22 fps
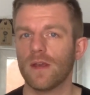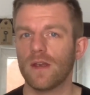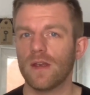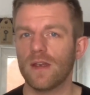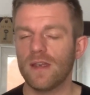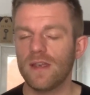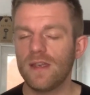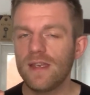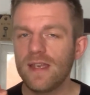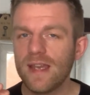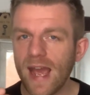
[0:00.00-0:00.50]

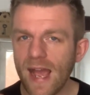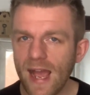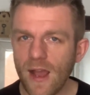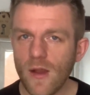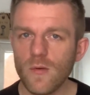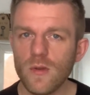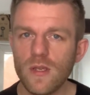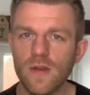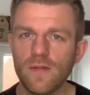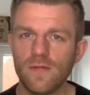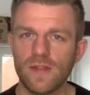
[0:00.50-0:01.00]

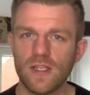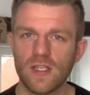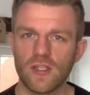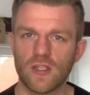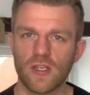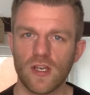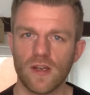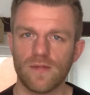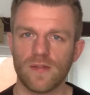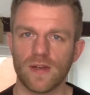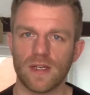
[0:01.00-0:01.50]
Now you've
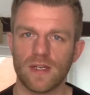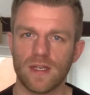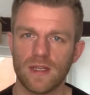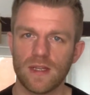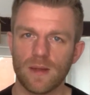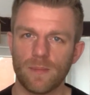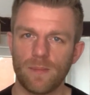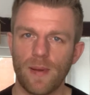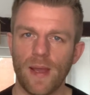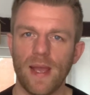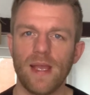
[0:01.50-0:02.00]
discovered
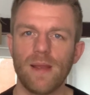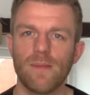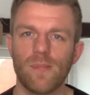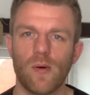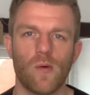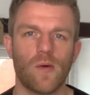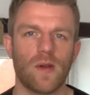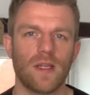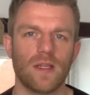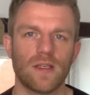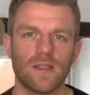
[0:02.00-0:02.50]
the pain
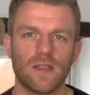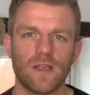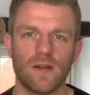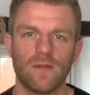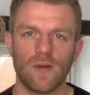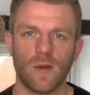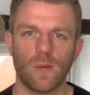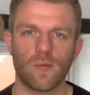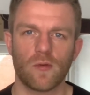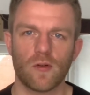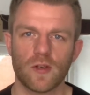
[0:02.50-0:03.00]
points
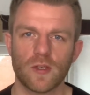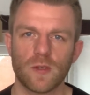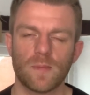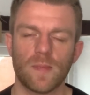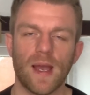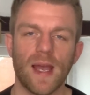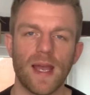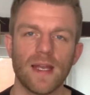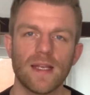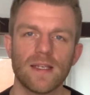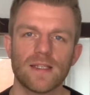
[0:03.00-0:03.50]
of your
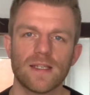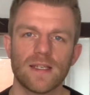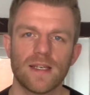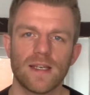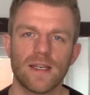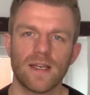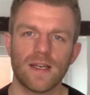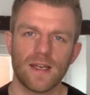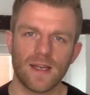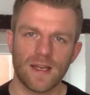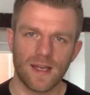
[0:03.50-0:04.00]
prospect.
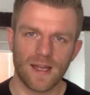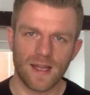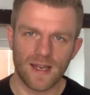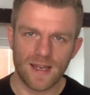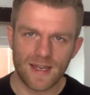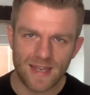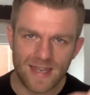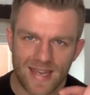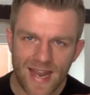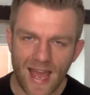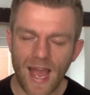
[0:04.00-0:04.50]

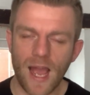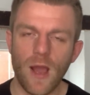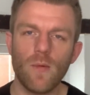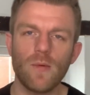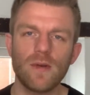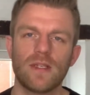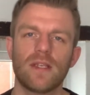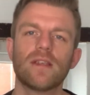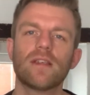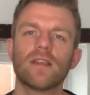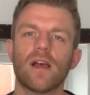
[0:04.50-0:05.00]
Now
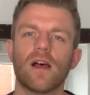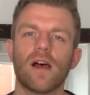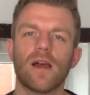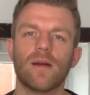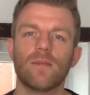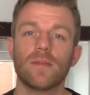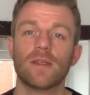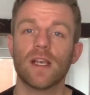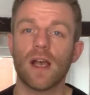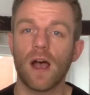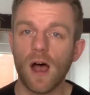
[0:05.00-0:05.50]
is the
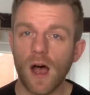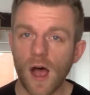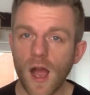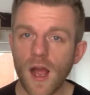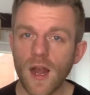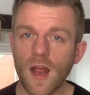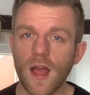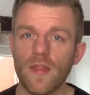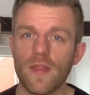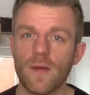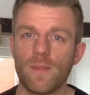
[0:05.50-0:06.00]
time to
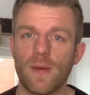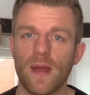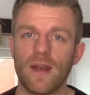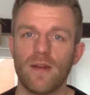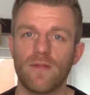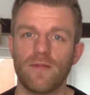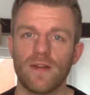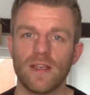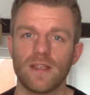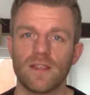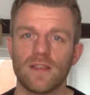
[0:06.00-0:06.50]
highlight the
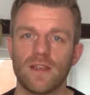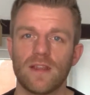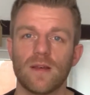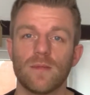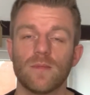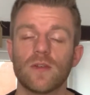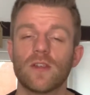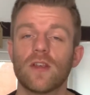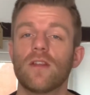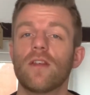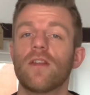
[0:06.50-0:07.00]
benefits to
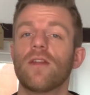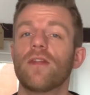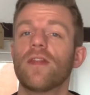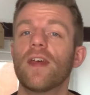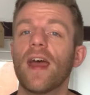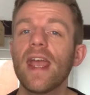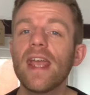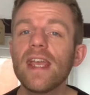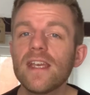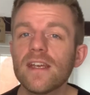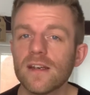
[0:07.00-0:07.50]
them so that
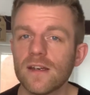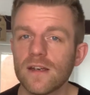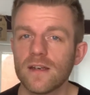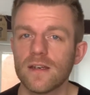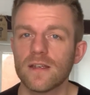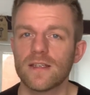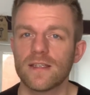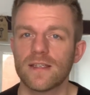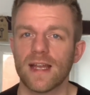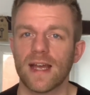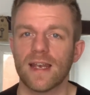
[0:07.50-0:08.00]
they can
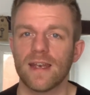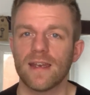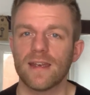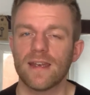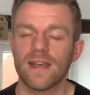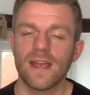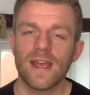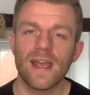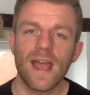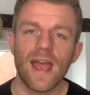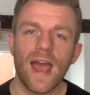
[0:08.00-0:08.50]
understand
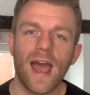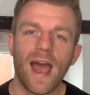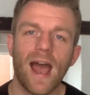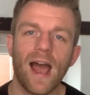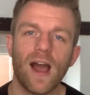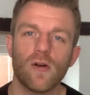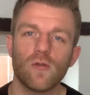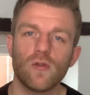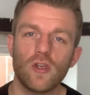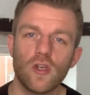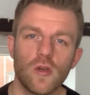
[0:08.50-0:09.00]

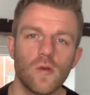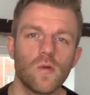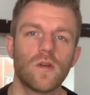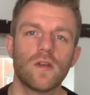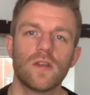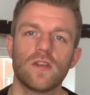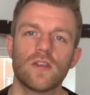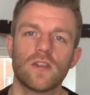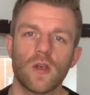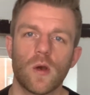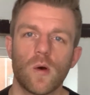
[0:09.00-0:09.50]
how you
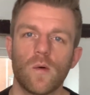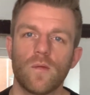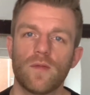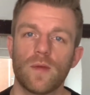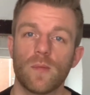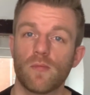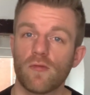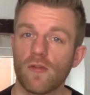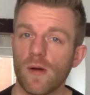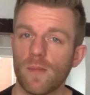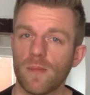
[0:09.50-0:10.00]
can solve the
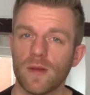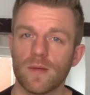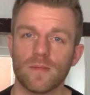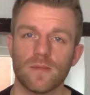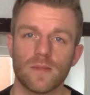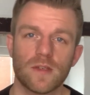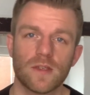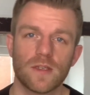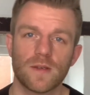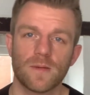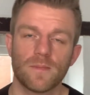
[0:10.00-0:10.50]

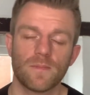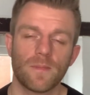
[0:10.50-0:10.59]
problems.